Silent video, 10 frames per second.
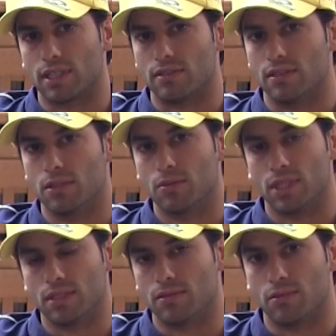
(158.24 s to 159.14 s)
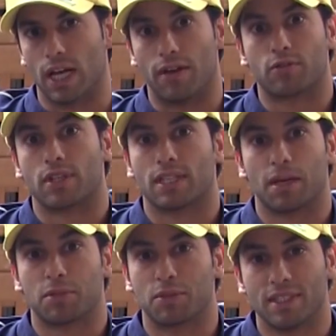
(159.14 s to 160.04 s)
that is new, we we have to
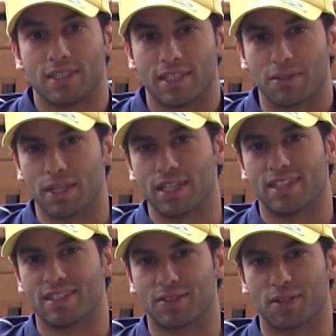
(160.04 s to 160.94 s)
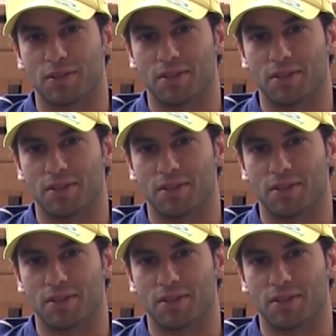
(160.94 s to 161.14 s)
adapt to it anyway. So